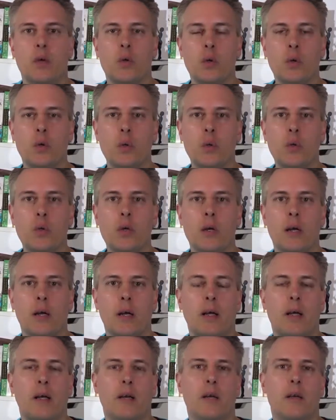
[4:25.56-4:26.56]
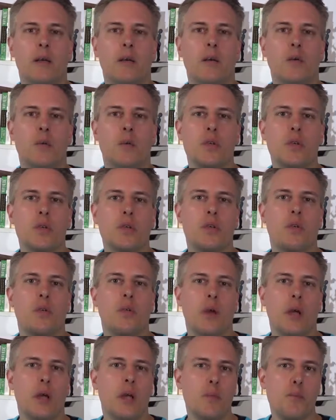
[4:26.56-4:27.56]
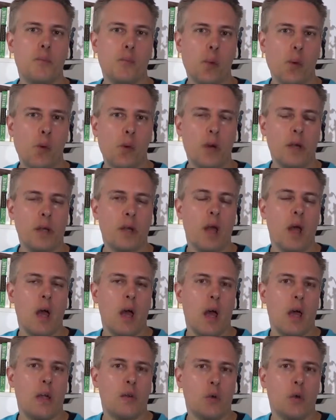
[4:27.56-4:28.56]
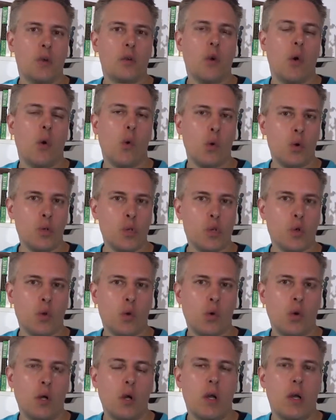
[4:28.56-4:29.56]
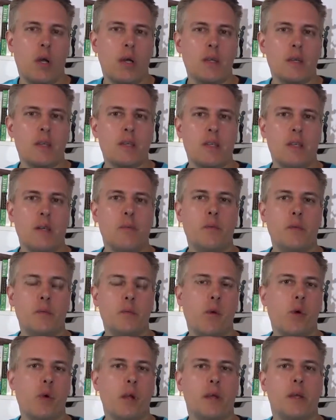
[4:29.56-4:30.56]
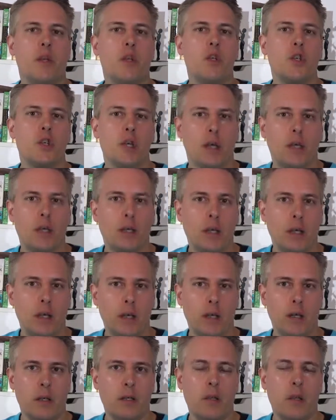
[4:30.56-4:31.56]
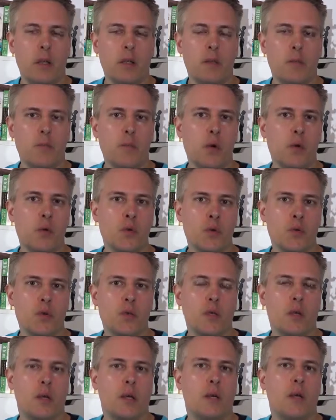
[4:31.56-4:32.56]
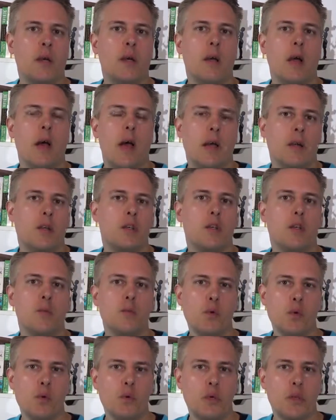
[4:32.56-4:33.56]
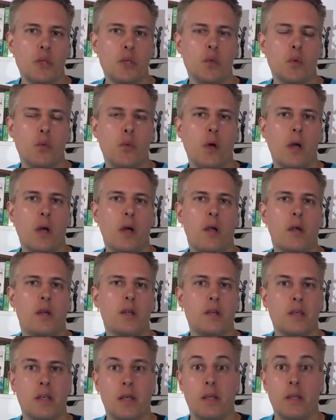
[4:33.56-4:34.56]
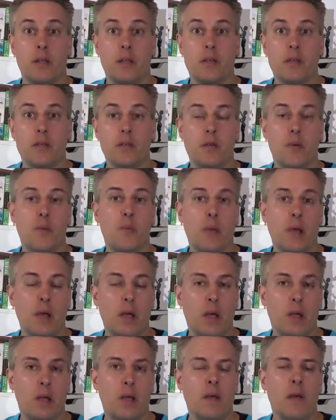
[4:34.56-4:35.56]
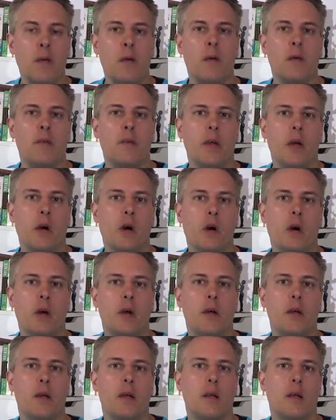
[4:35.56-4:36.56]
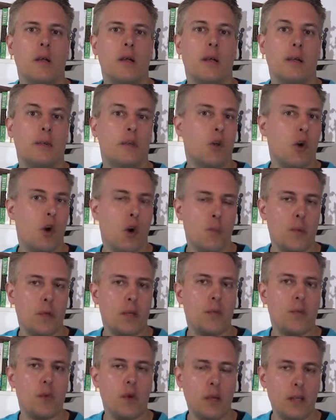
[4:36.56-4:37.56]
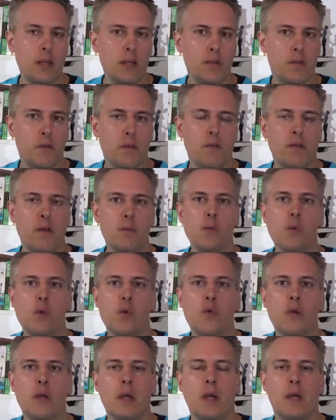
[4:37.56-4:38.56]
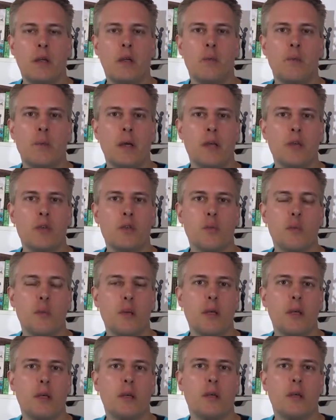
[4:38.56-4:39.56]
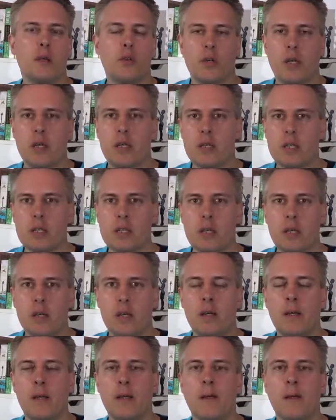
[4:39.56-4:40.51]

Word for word: who was really boring and not also seemed more like a junkie. In, in most uh, action movies where scientists appear, they are like the comic relief of the movie and are made to be crazy